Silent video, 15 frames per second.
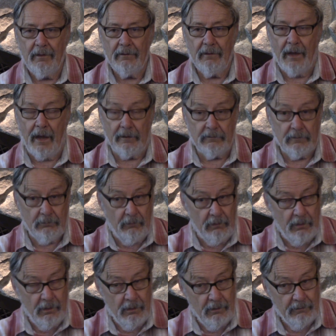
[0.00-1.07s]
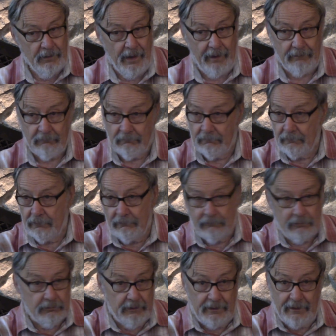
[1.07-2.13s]
Not tomorrow, not
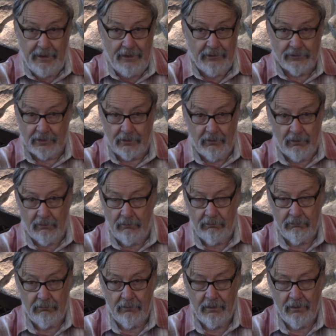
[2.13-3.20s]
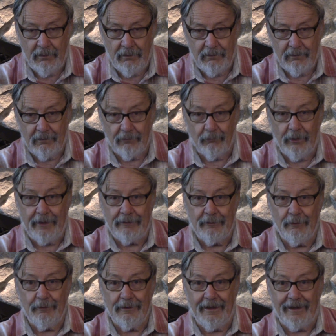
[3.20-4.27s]
3 days ago. You're way too
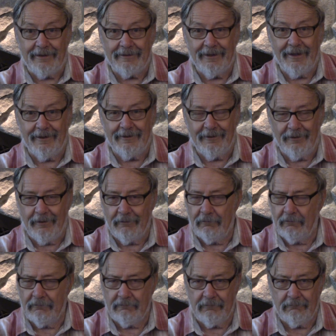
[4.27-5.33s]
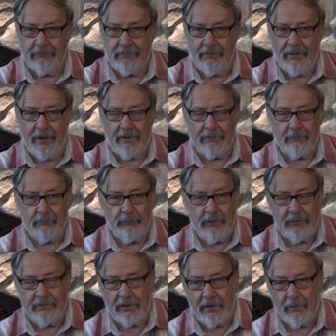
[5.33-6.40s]
late then, that'd be
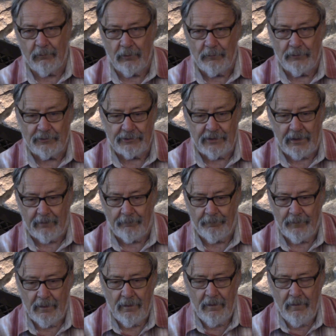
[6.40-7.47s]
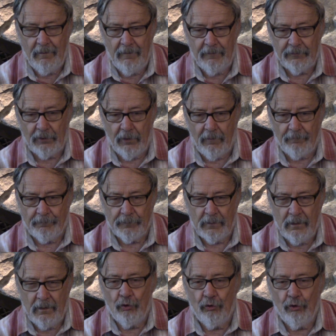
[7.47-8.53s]
a terrible mistake. So,
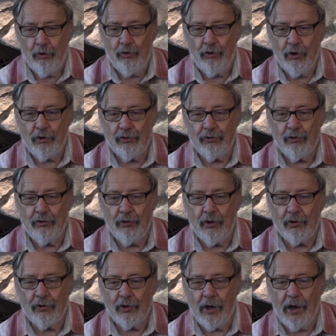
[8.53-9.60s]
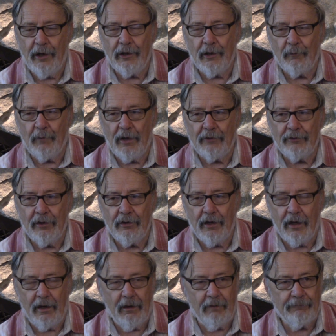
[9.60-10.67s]
this hunting method
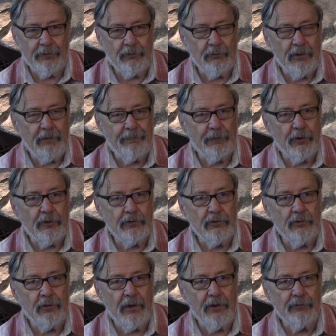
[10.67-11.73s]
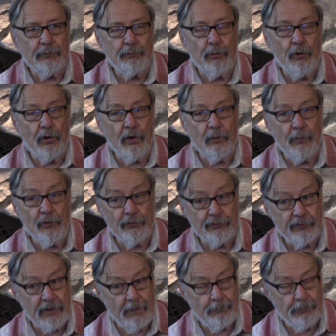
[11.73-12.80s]
I often refer to as portable
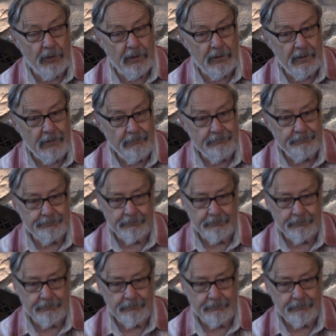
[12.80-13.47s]
stump hunting,